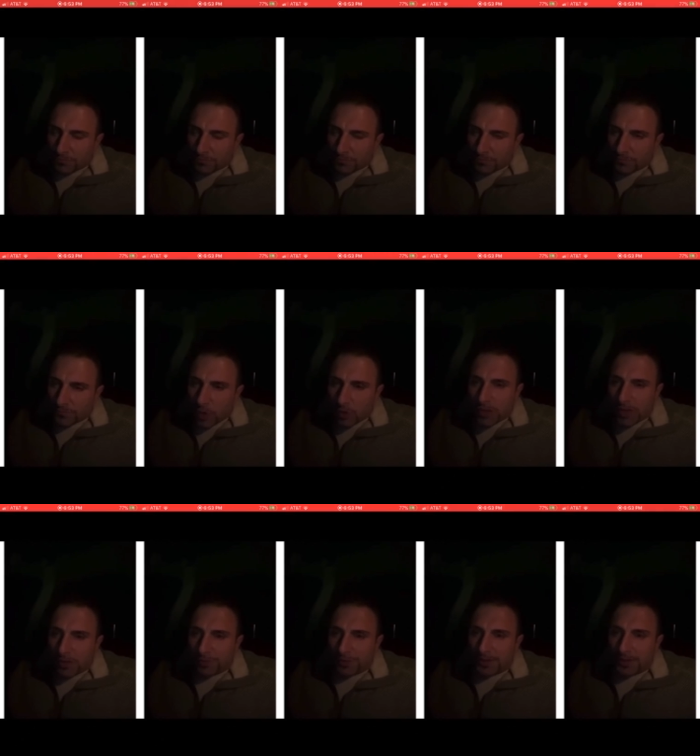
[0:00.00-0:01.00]
Okay,
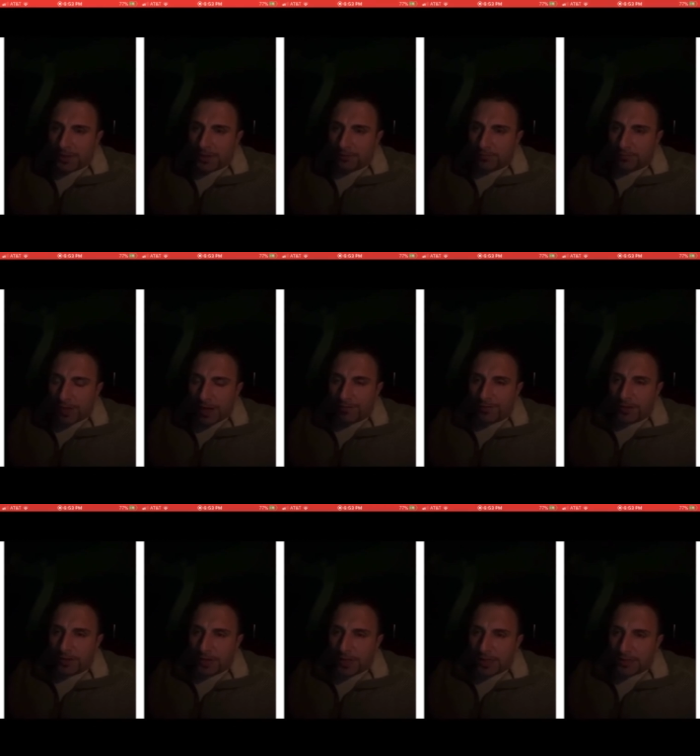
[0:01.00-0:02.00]
but
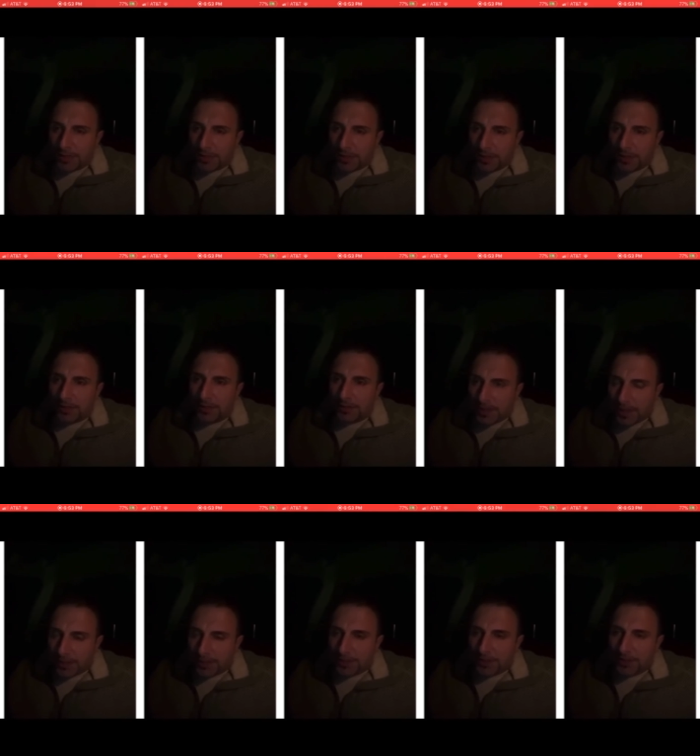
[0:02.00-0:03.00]
nevertheless, in the text,
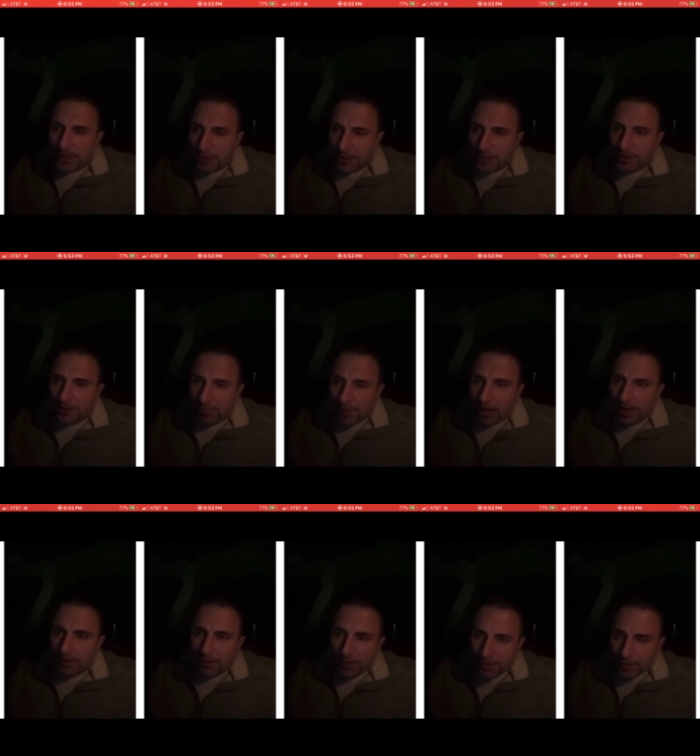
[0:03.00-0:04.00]
she says she's a minor,
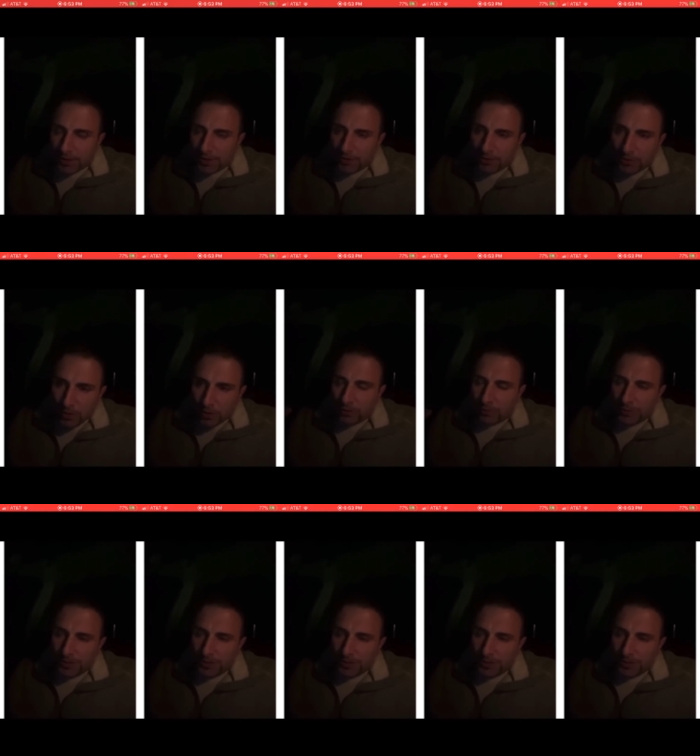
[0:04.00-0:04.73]
and you still talk to her and send